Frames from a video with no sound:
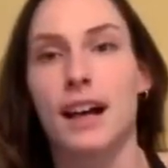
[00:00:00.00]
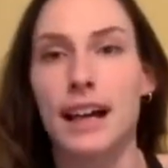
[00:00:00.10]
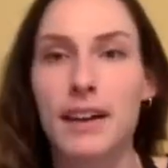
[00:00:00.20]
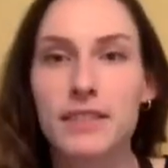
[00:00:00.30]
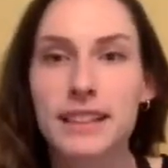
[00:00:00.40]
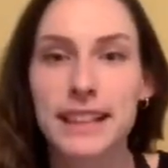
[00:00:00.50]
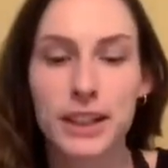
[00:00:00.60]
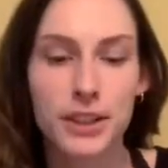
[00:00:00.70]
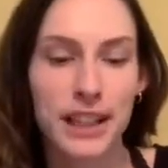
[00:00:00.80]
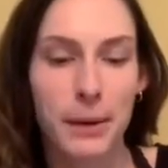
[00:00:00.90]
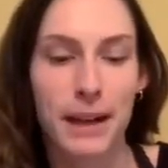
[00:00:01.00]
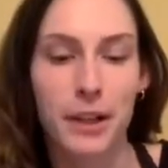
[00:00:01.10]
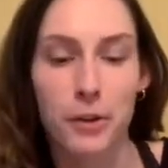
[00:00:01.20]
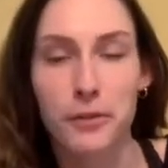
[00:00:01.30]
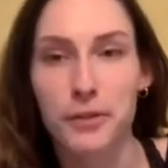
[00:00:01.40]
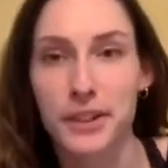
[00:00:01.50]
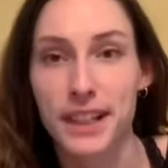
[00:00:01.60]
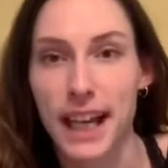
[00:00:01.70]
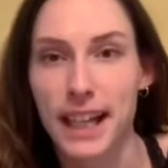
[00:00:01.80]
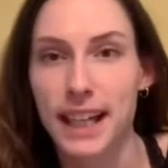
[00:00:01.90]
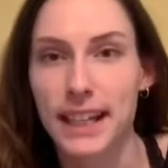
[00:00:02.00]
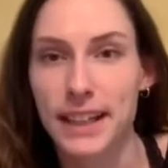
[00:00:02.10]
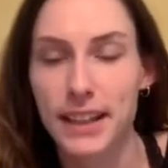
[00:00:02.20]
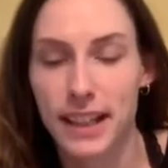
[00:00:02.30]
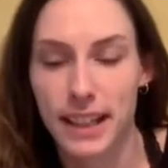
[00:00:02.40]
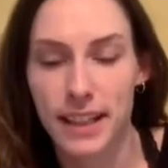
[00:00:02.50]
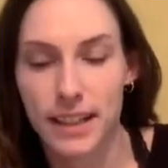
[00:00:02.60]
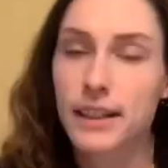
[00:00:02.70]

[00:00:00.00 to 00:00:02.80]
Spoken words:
I have this here that way I don't forget anything.